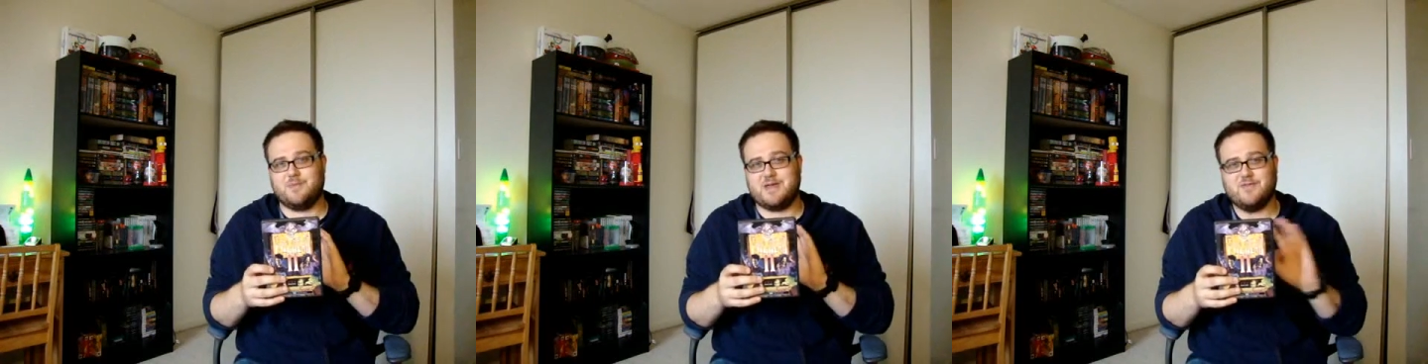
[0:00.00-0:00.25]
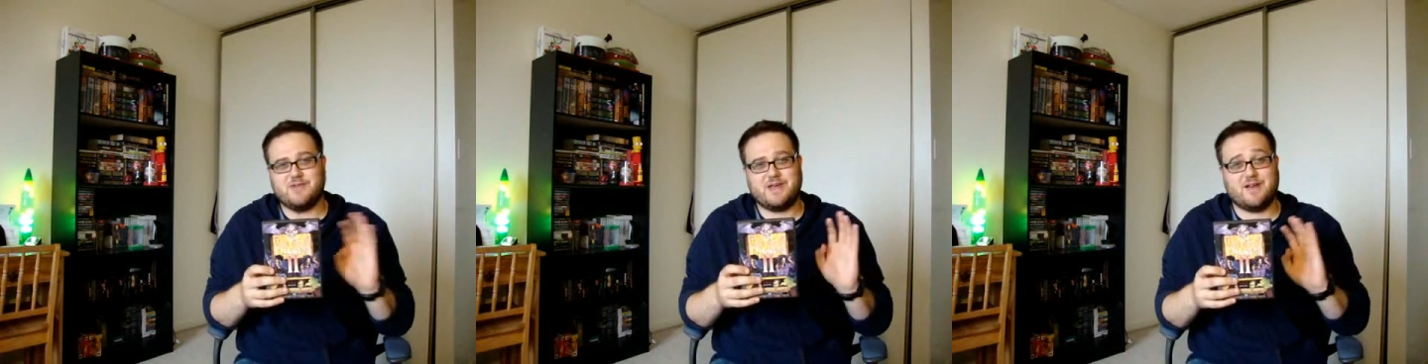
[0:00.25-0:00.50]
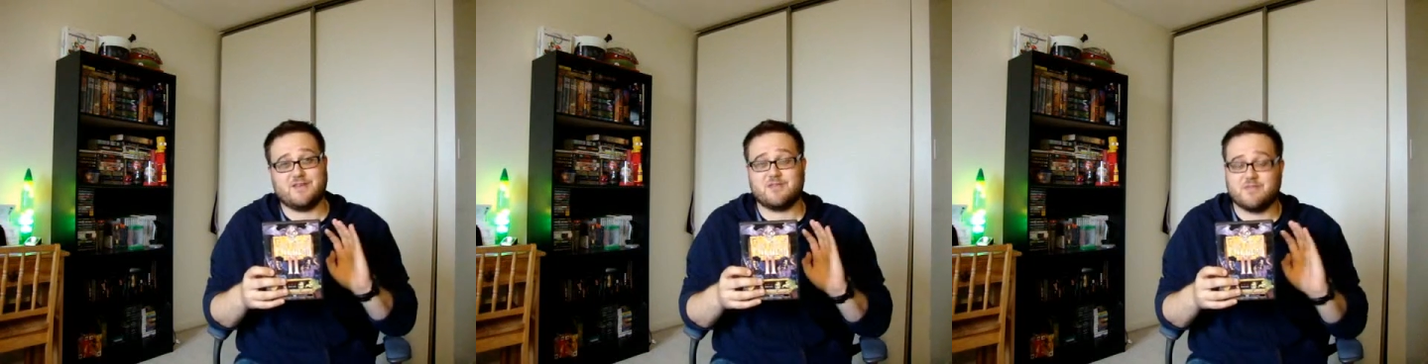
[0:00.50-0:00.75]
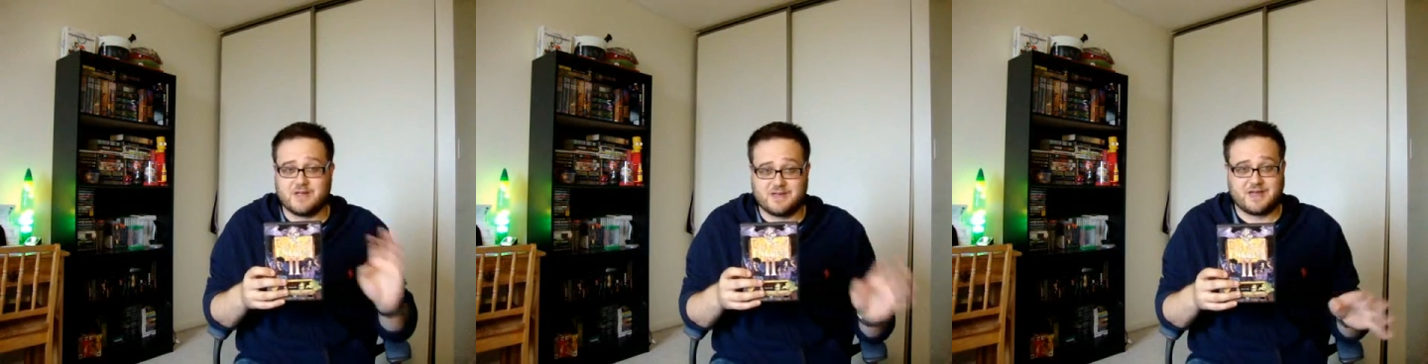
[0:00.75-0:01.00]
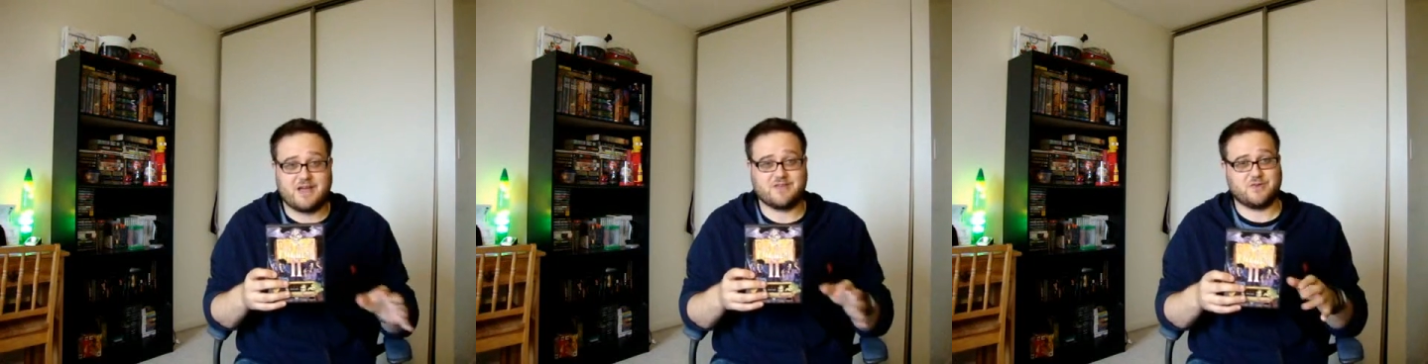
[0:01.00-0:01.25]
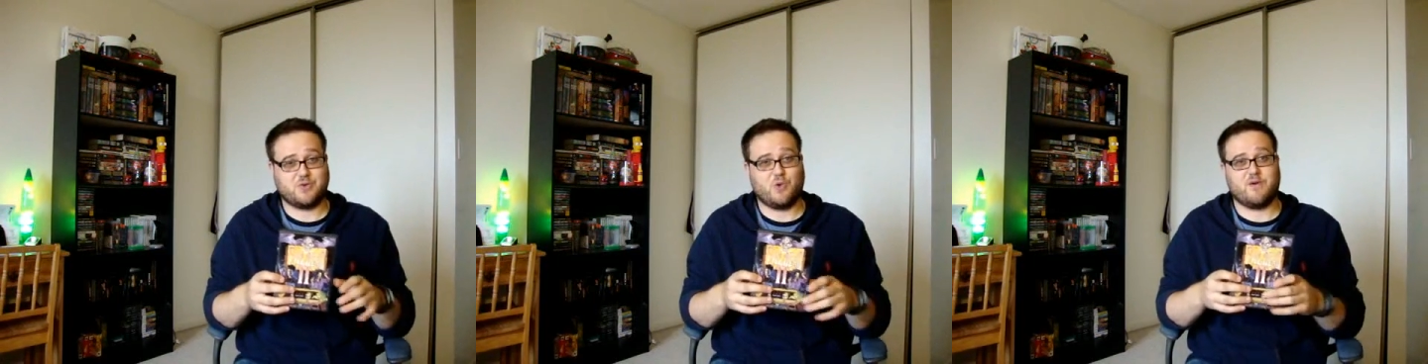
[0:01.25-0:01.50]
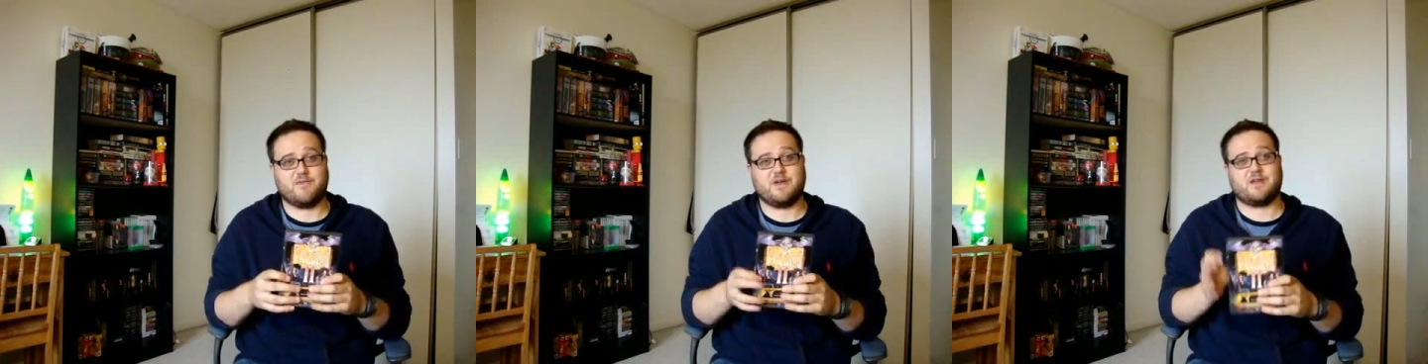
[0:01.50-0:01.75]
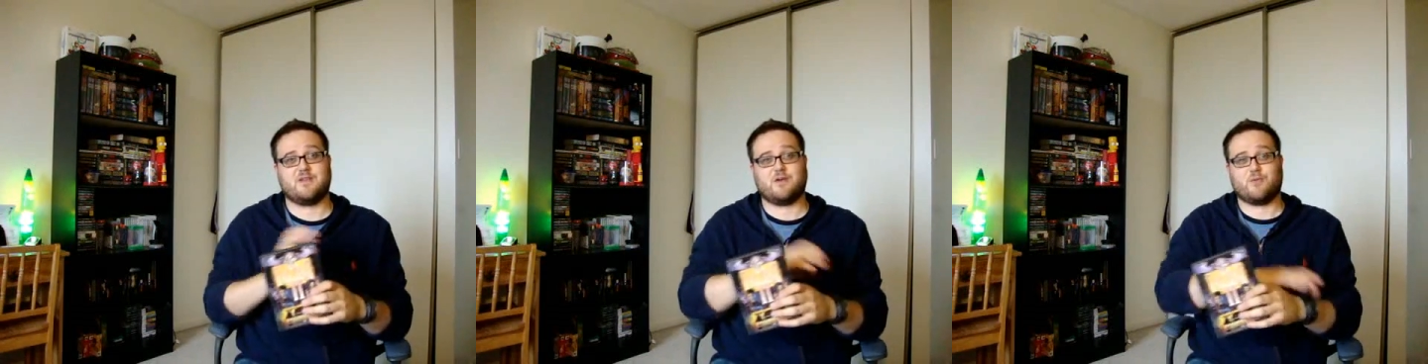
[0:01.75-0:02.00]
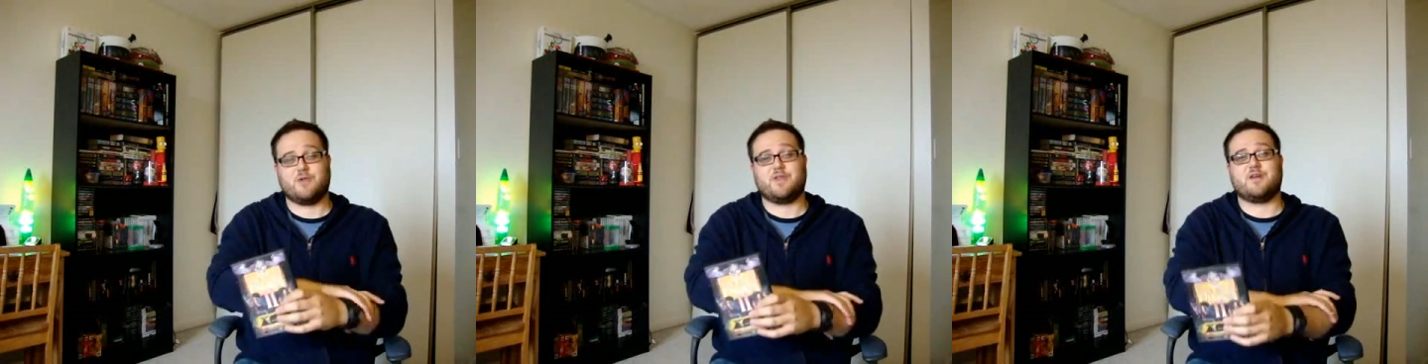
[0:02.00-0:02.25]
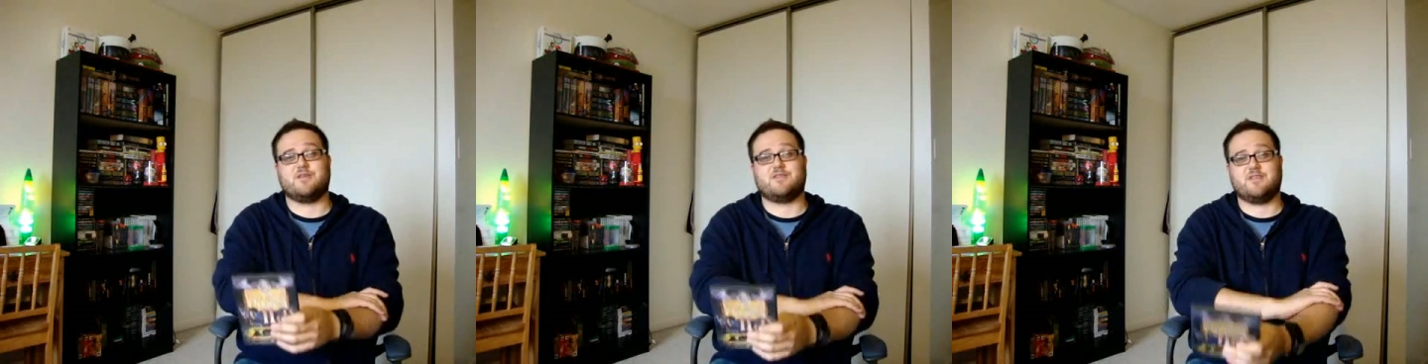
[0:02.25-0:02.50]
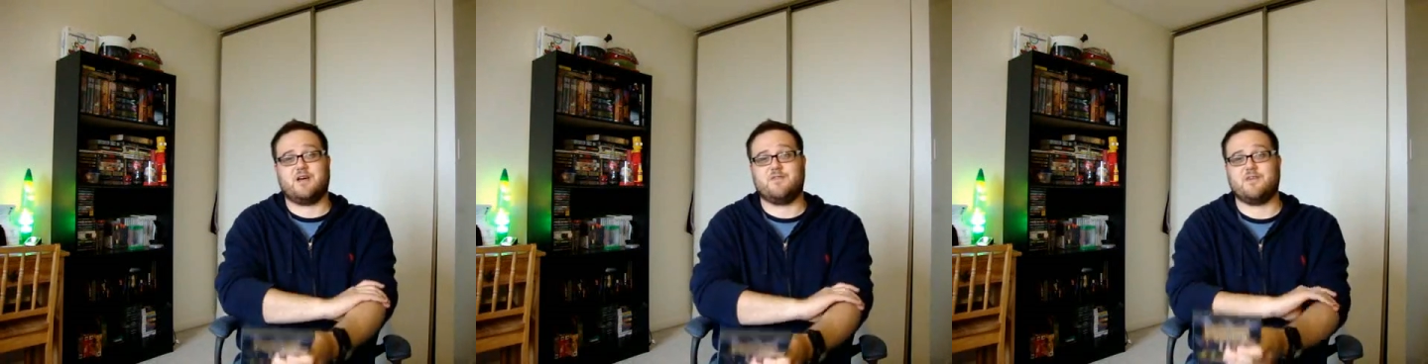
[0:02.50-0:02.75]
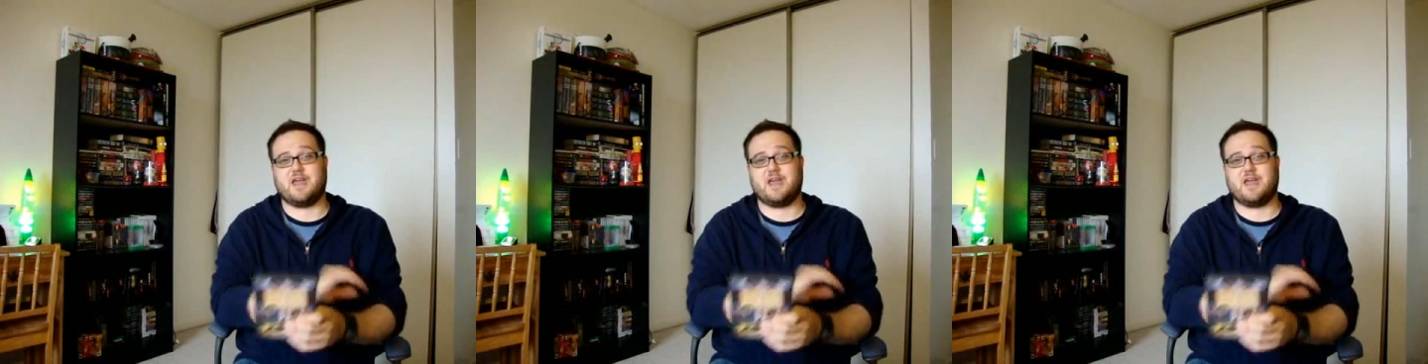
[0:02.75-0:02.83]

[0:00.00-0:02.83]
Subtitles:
Evil Dead has some fantastic gore effects in it, really good stuff.